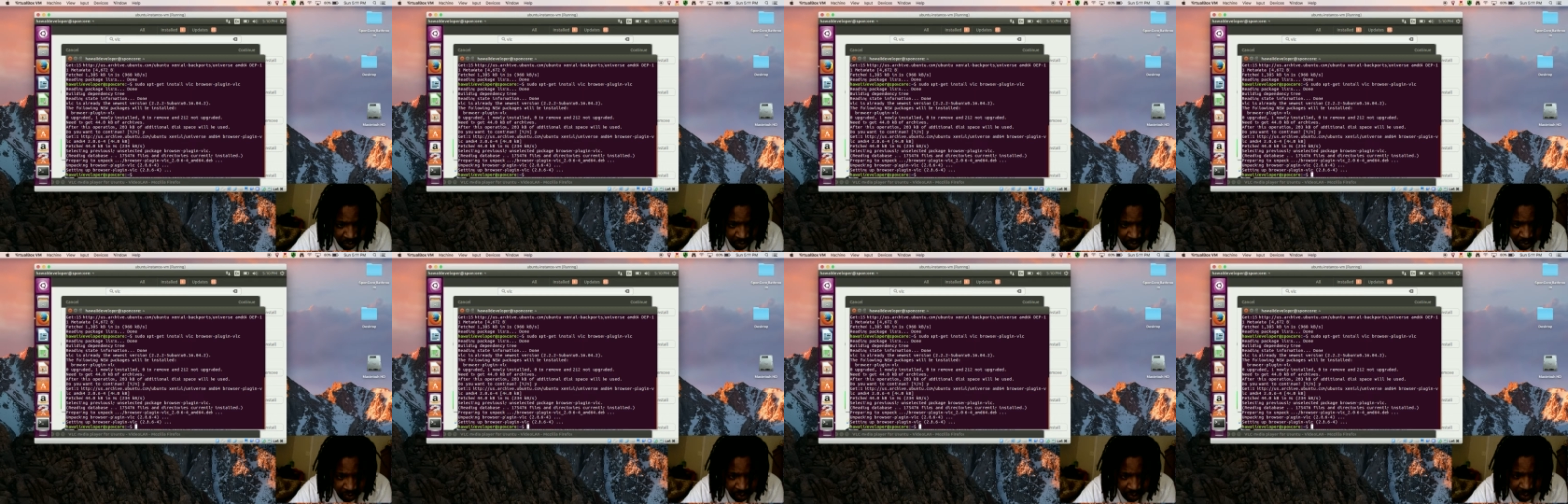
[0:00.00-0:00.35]

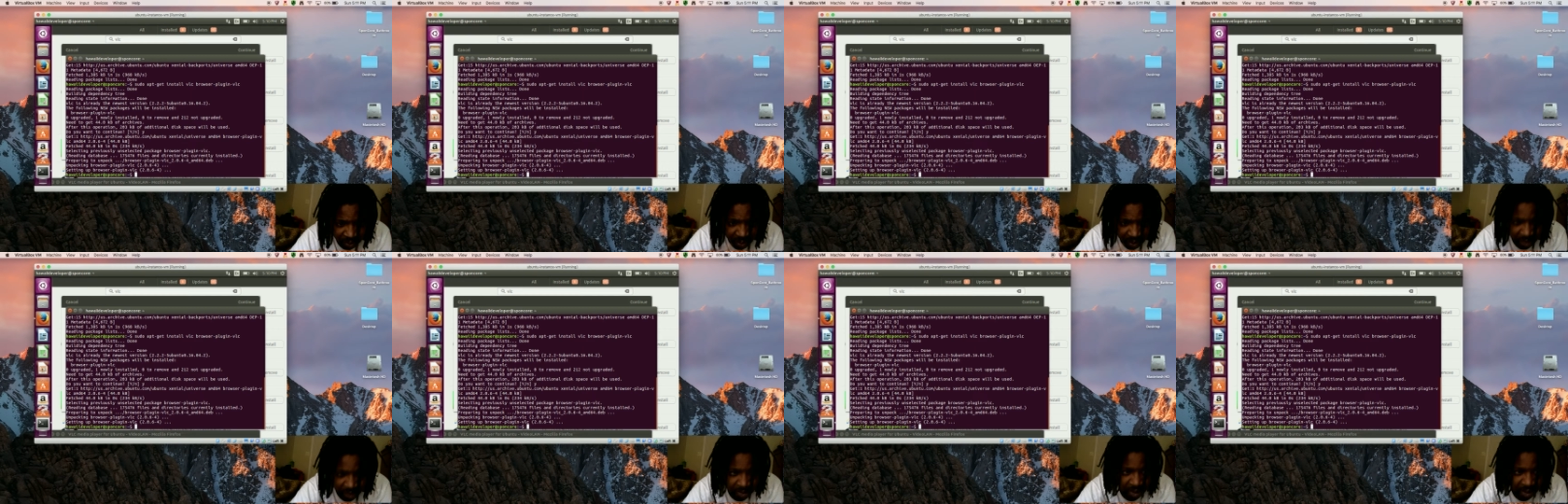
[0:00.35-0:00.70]
And there
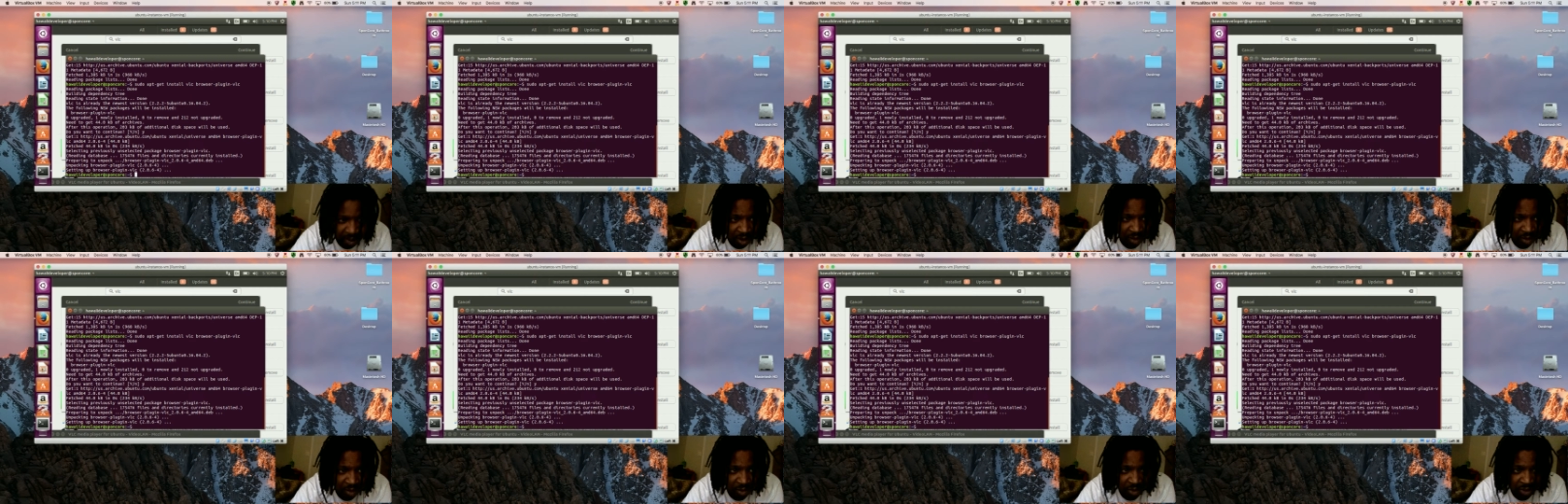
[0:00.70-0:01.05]
we go.
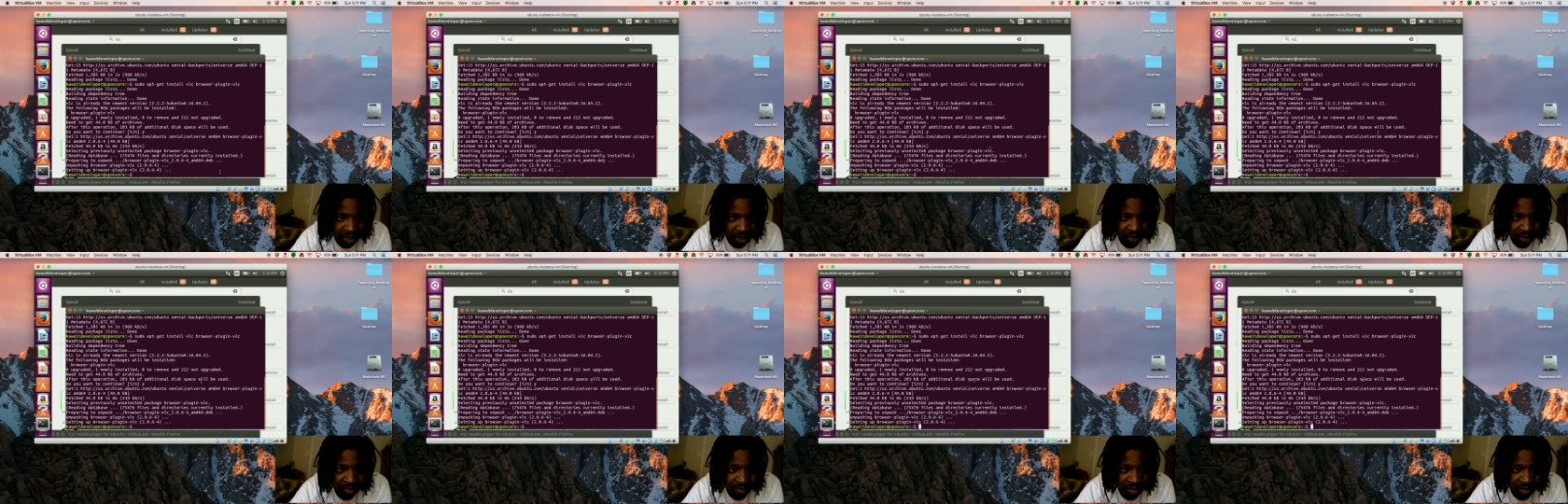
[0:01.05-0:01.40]
We should have
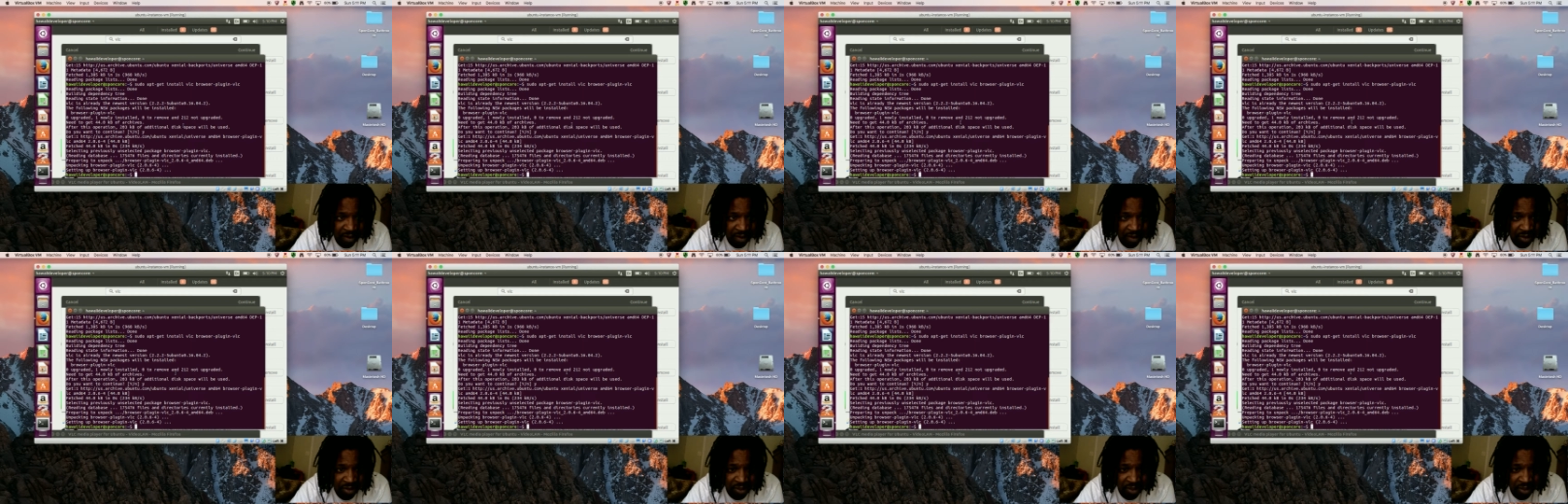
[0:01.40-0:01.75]

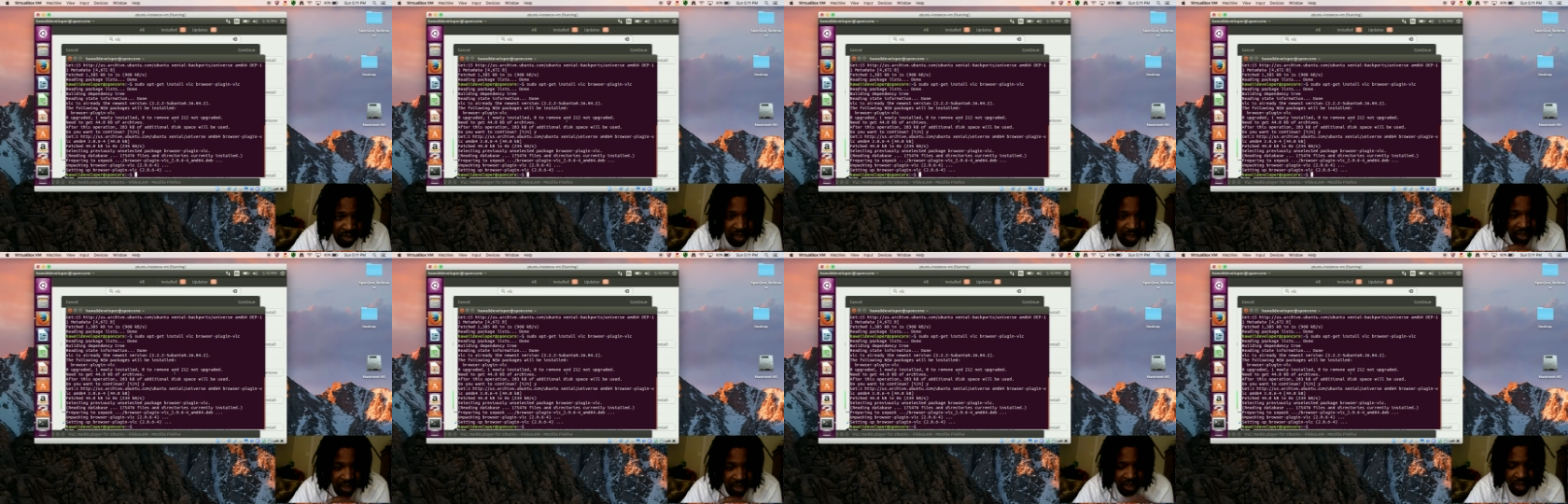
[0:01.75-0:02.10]
VLC.
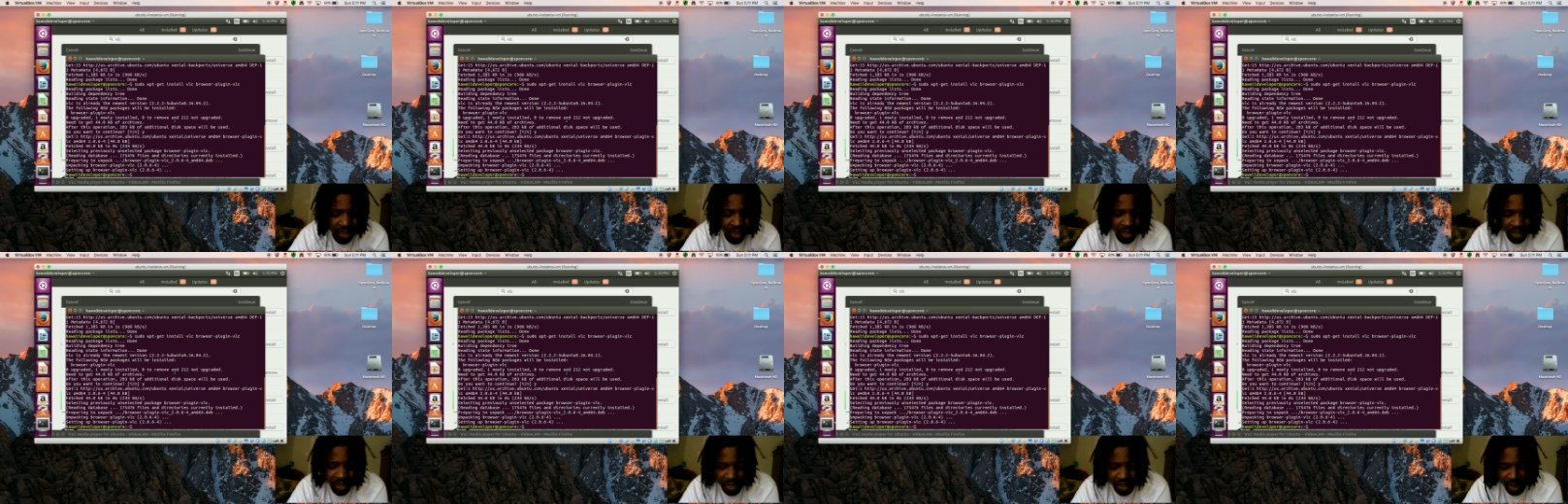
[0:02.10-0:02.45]

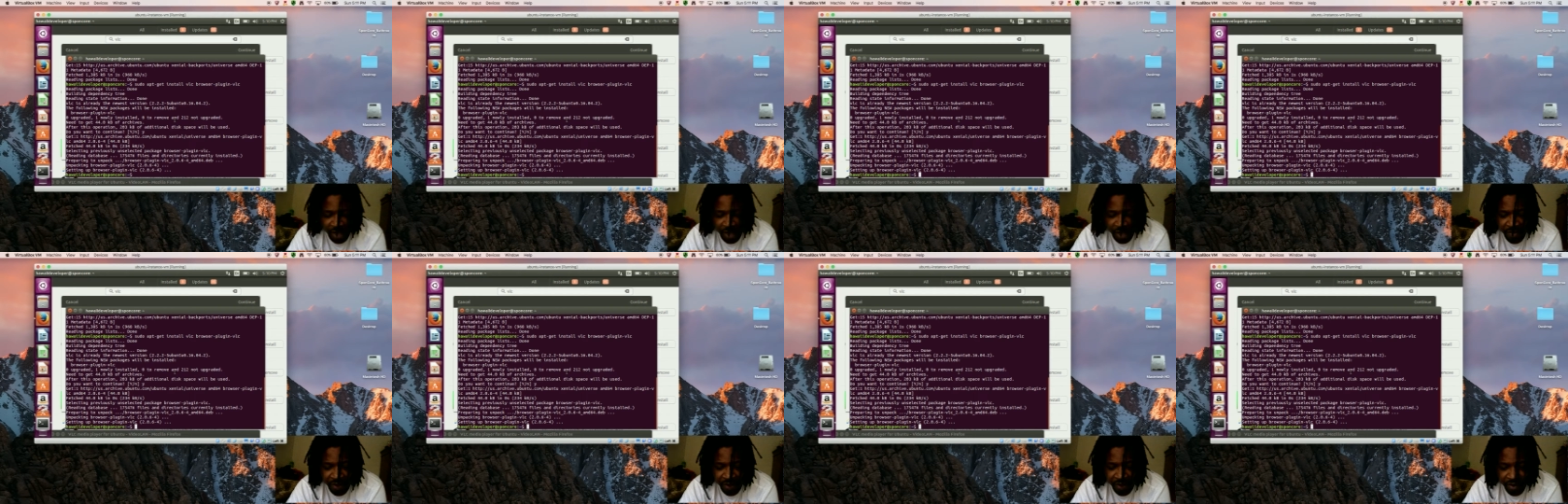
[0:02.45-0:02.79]
Now if I
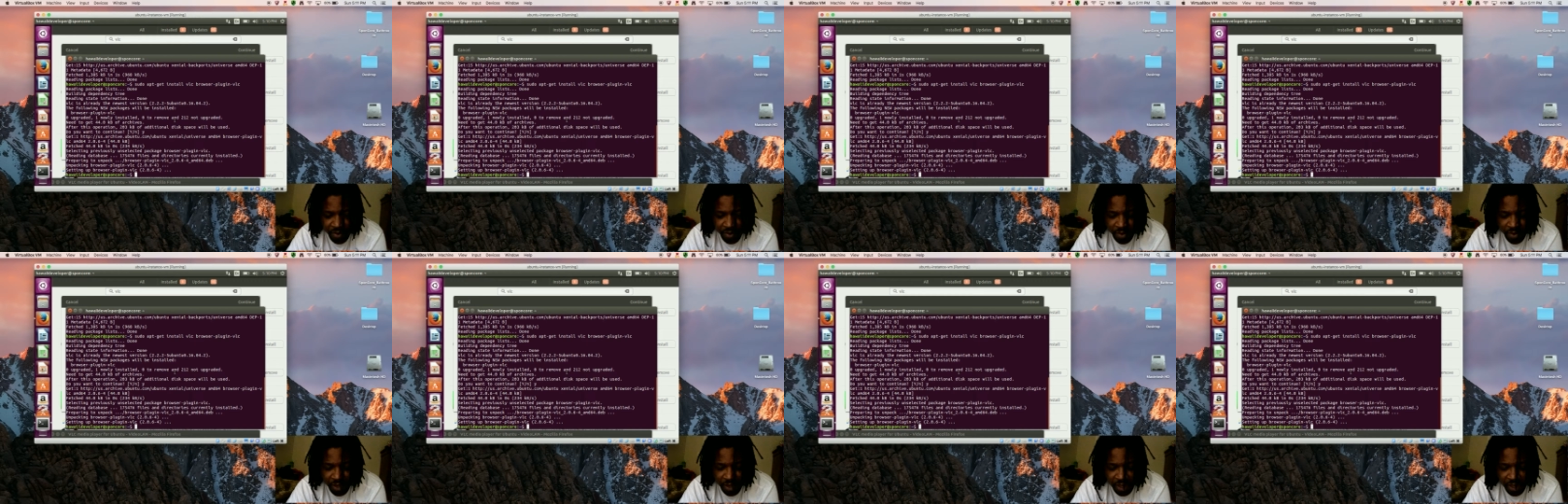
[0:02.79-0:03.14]
do
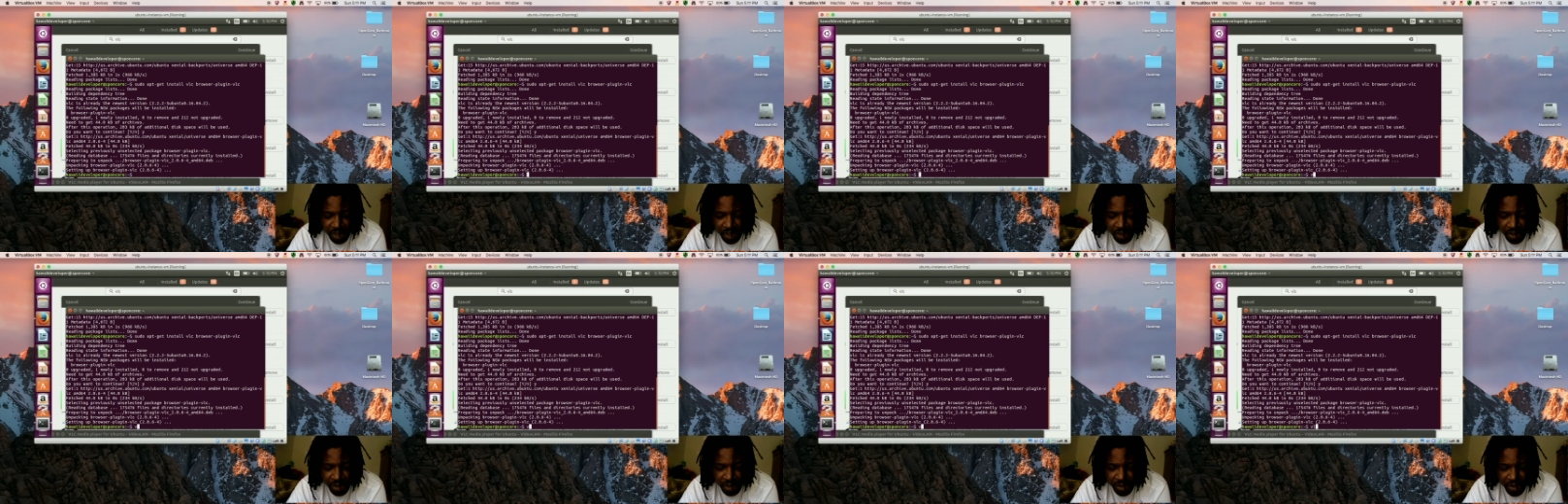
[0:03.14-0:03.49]

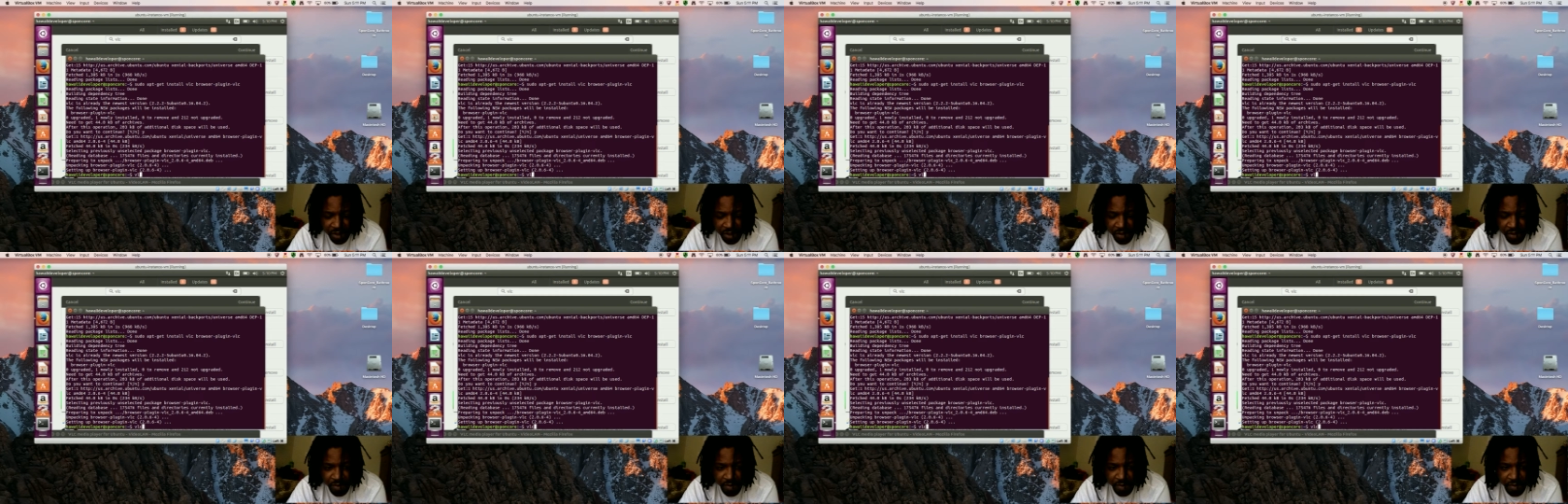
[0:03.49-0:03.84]
this,
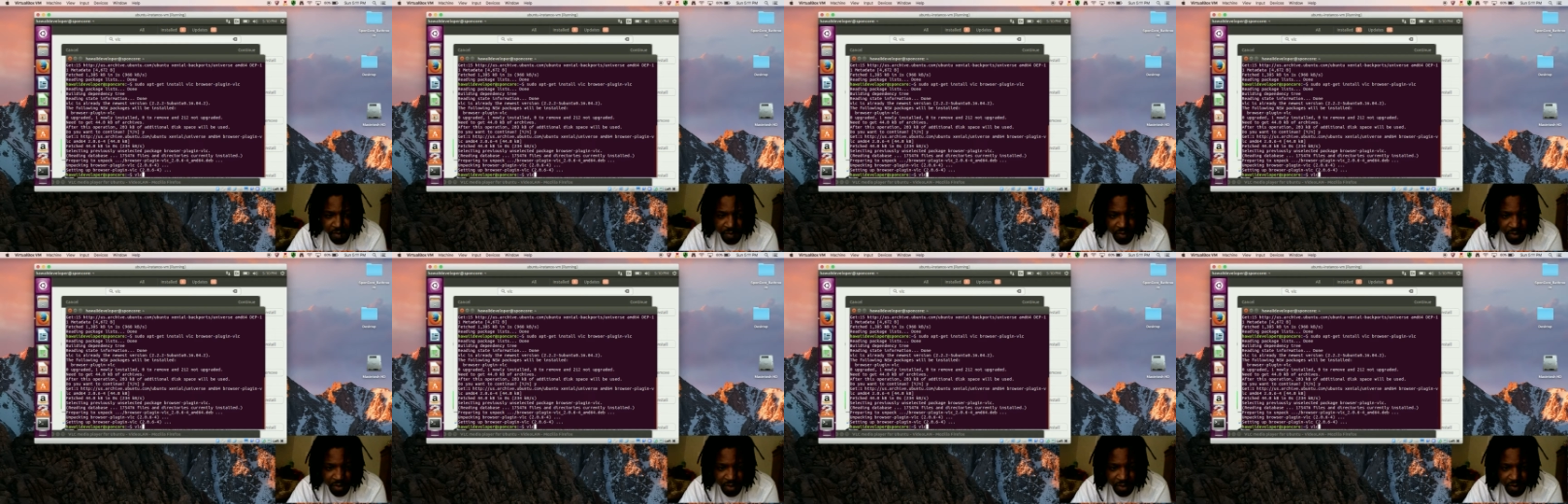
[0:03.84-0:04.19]

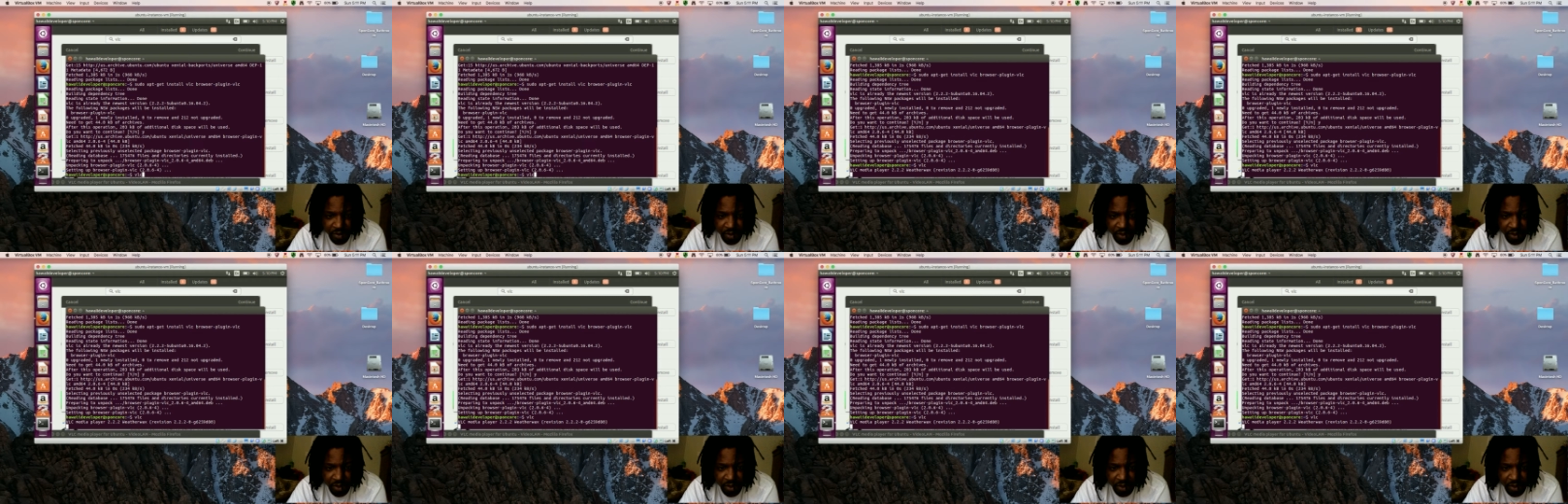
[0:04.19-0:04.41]
VLC,